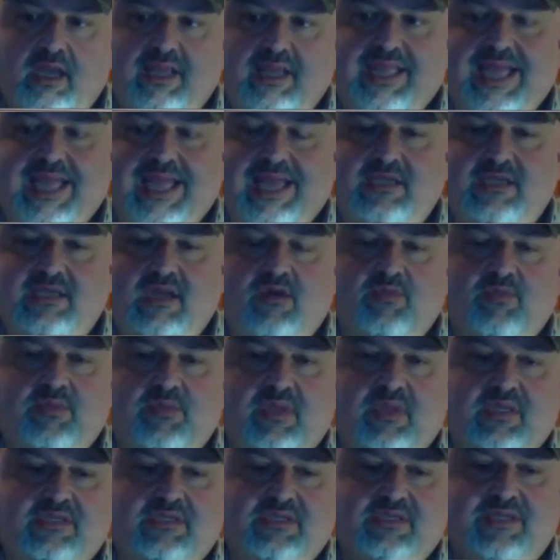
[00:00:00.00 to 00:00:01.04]
the guy told me,
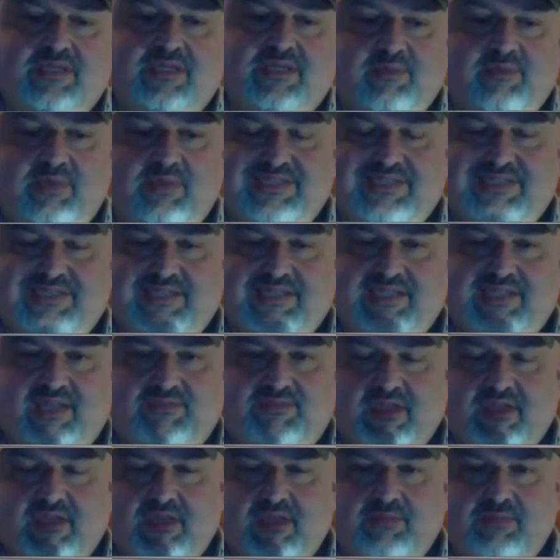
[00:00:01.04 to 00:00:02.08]
he said, Tim,
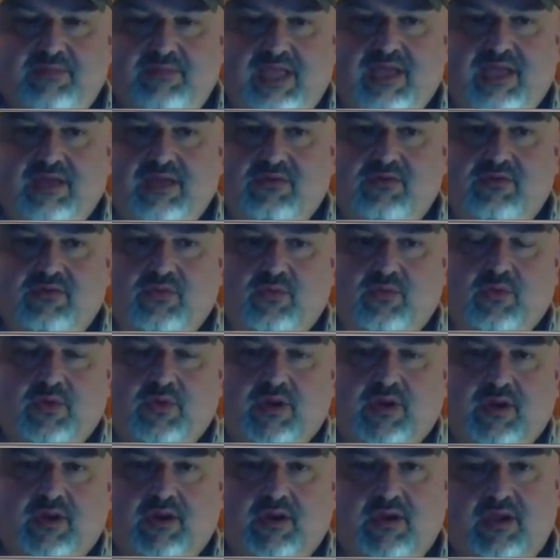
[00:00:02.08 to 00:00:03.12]
they've come now to
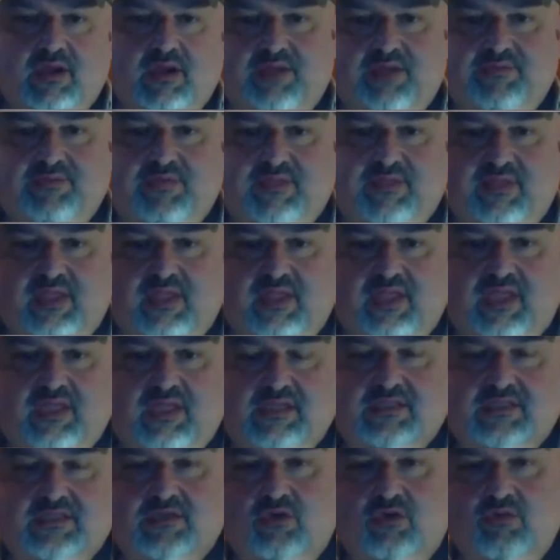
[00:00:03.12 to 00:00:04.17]
where everything
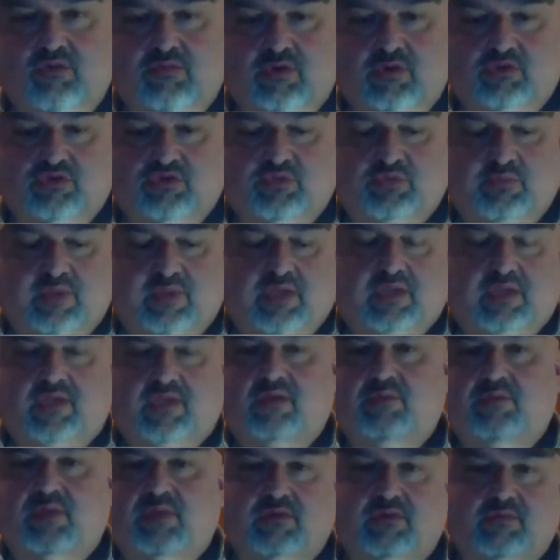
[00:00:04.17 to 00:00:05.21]
is almost meeting in the
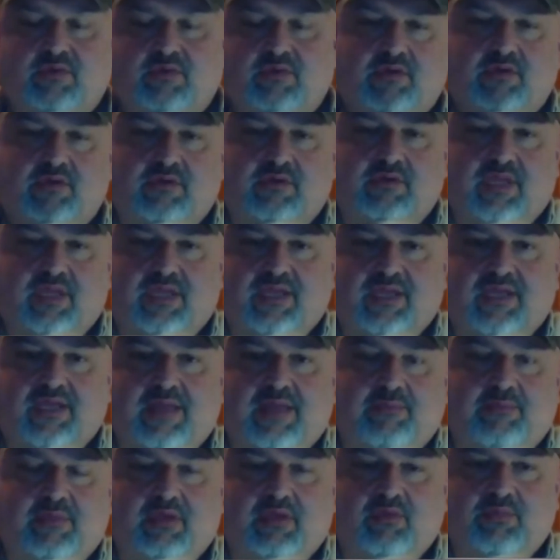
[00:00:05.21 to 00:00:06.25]
middle. When you take a
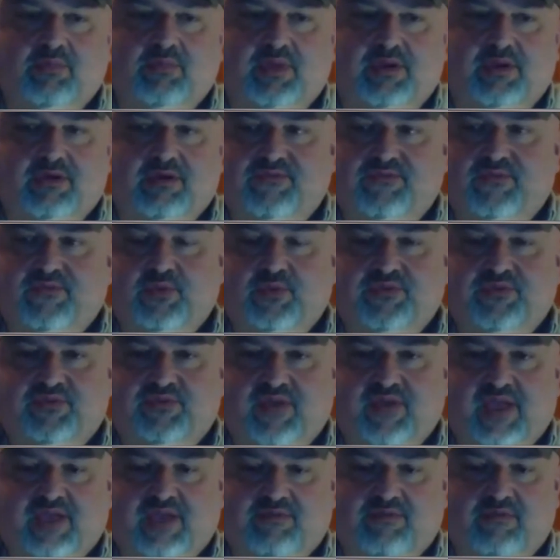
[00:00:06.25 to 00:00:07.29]
9mm and a
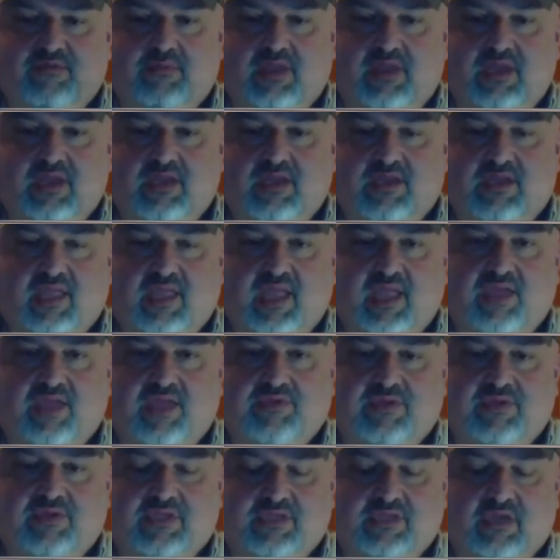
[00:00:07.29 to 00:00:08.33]
45 and meet it
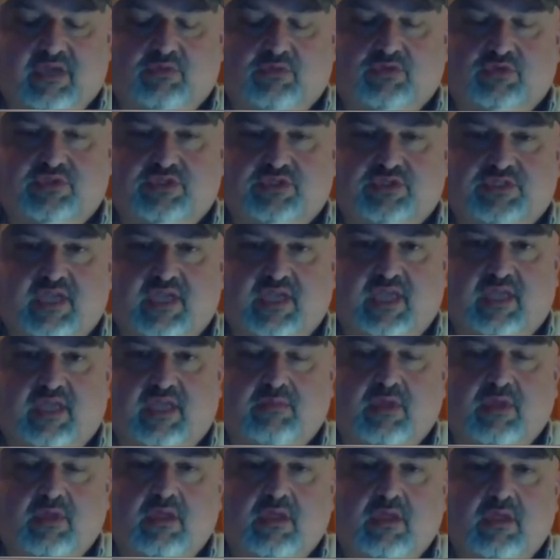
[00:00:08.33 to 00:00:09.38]
together, it's almost the same.
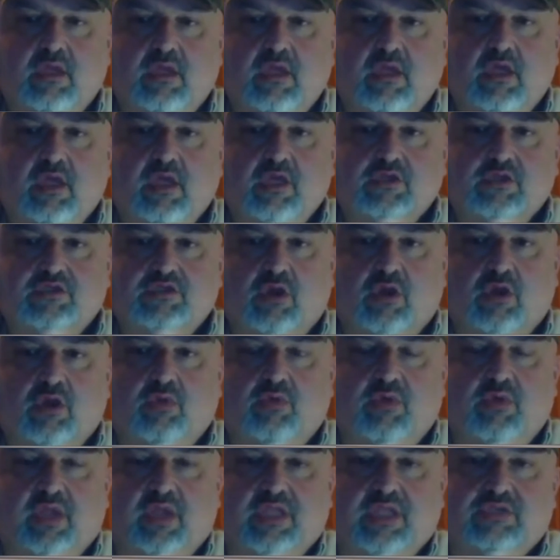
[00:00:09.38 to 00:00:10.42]

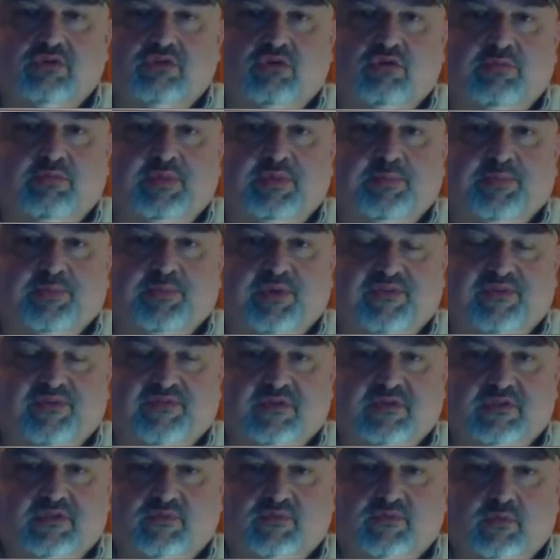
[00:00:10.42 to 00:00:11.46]
So it's going to be
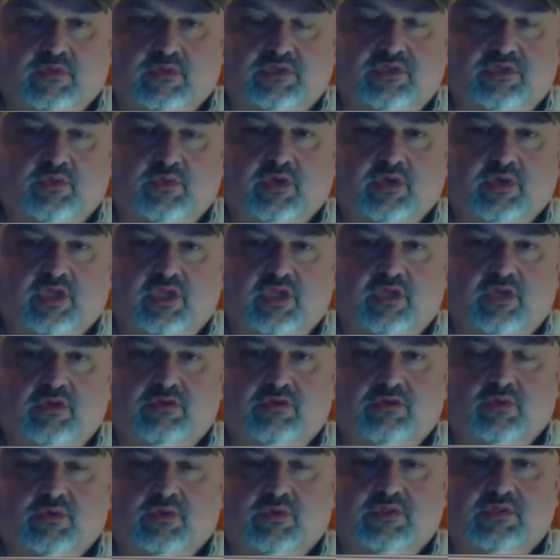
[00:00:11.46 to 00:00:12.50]
preference of what you want to use
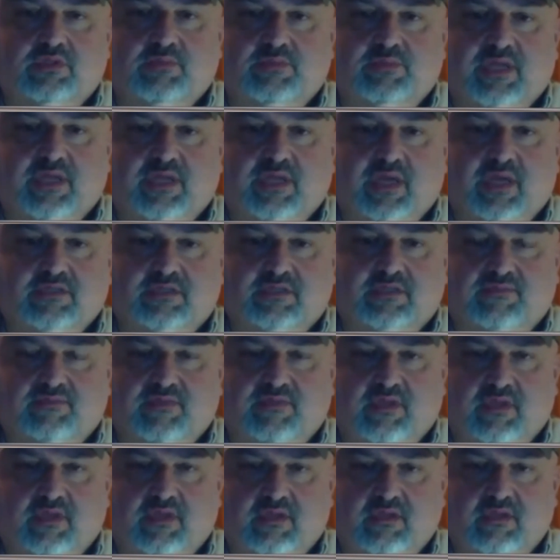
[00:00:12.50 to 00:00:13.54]
and because of
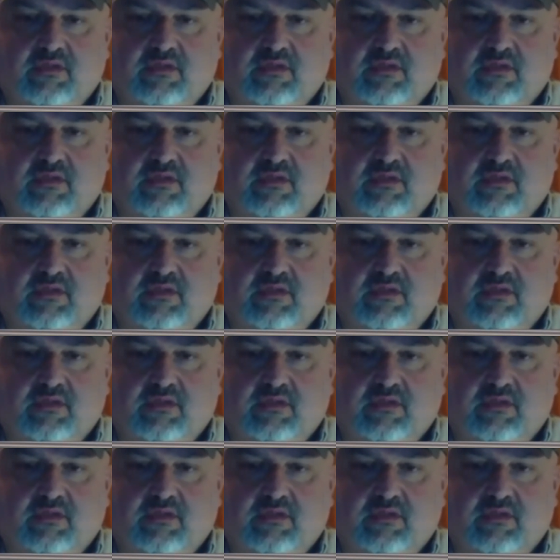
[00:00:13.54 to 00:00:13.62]
the